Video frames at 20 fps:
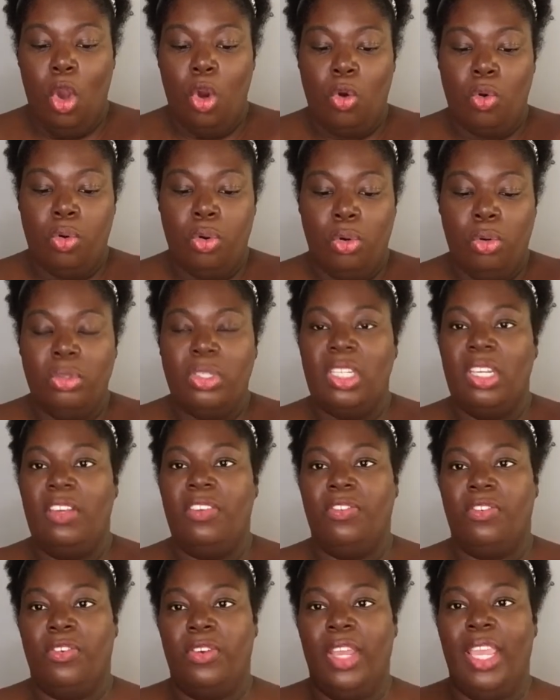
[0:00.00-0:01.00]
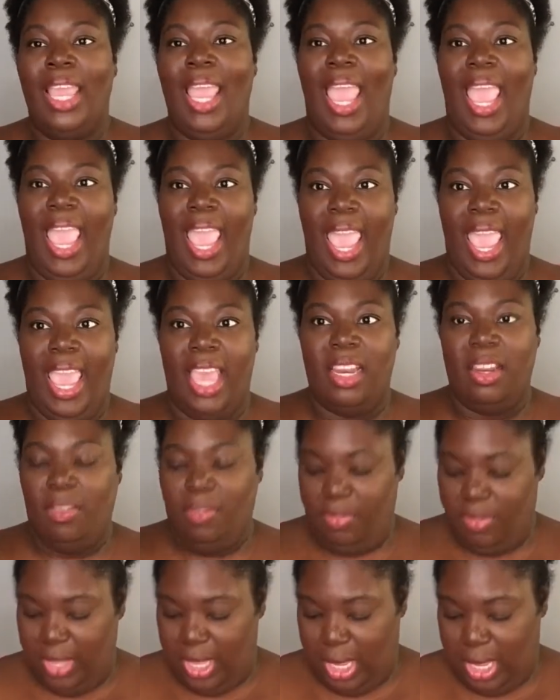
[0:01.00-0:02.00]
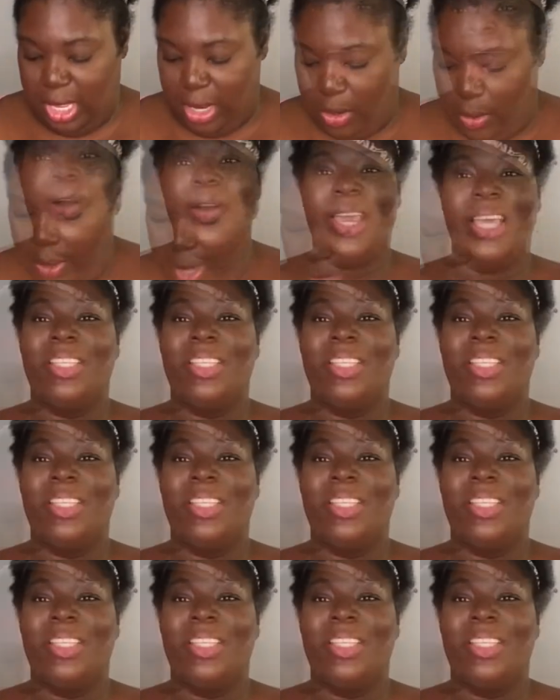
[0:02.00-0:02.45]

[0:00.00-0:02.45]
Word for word: cruelty free and vegan, okay?